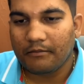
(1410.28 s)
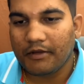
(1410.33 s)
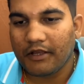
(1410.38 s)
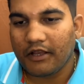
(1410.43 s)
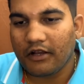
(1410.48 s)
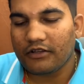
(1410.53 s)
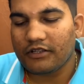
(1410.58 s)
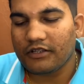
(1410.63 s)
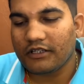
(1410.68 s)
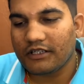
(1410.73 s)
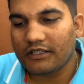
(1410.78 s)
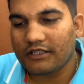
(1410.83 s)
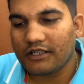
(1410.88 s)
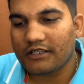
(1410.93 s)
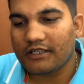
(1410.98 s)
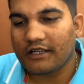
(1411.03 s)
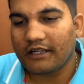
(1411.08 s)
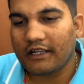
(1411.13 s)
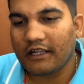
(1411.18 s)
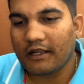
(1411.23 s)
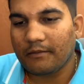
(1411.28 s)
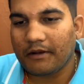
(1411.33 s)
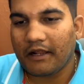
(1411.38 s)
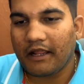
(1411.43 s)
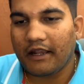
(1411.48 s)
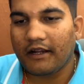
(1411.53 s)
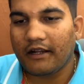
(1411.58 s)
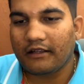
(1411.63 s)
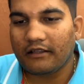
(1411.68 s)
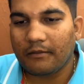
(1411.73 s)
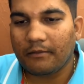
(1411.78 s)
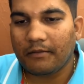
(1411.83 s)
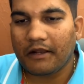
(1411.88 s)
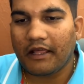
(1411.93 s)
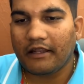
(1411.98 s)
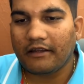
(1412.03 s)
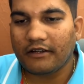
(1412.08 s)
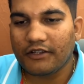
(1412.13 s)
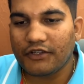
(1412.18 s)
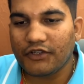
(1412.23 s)
because it is a setting planet, the
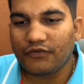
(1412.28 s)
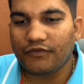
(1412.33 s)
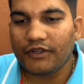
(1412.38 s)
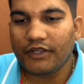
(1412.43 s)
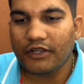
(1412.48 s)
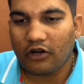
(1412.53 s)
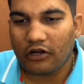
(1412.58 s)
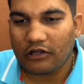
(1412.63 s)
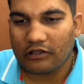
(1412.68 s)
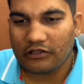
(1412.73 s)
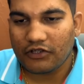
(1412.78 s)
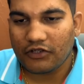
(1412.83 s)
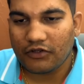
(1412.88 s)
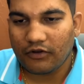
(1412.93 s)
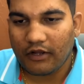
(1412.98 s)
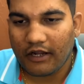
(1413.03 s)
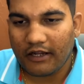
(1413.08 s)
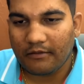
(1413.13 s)
planet is weak also.